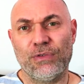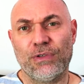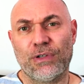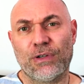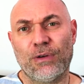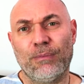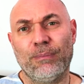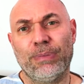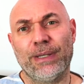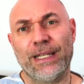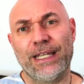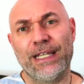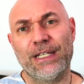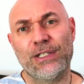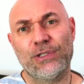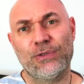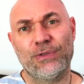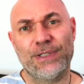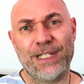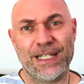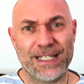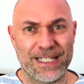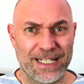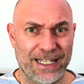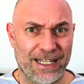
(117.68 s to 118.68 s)
complain to
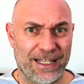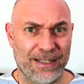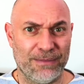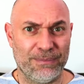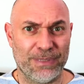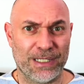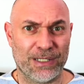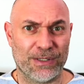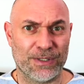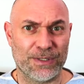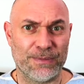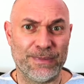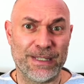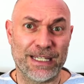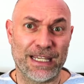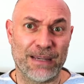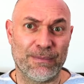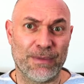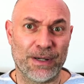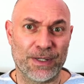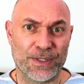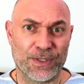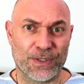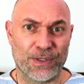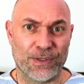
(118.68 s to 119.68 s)
Disneyland because Mickey
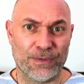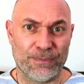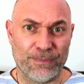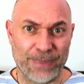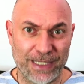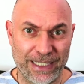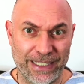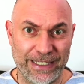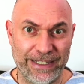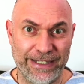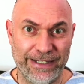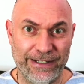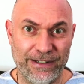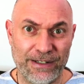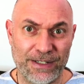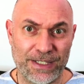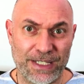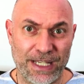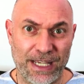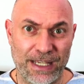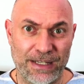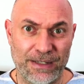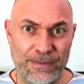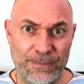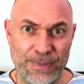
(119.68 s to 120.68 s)
Mouse got big ears
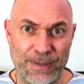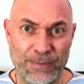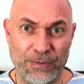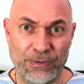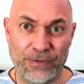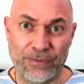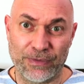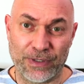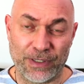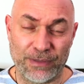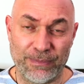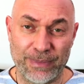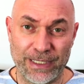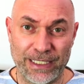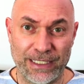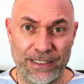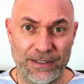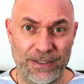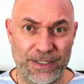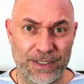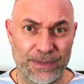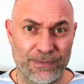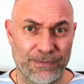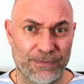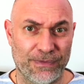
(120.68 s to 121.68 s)
and people who've got big
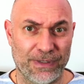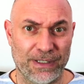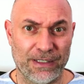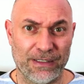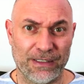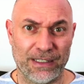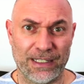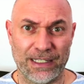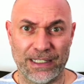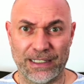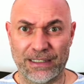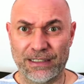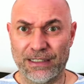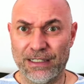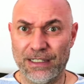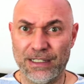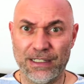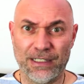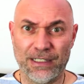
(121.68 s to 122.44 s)
ears feel like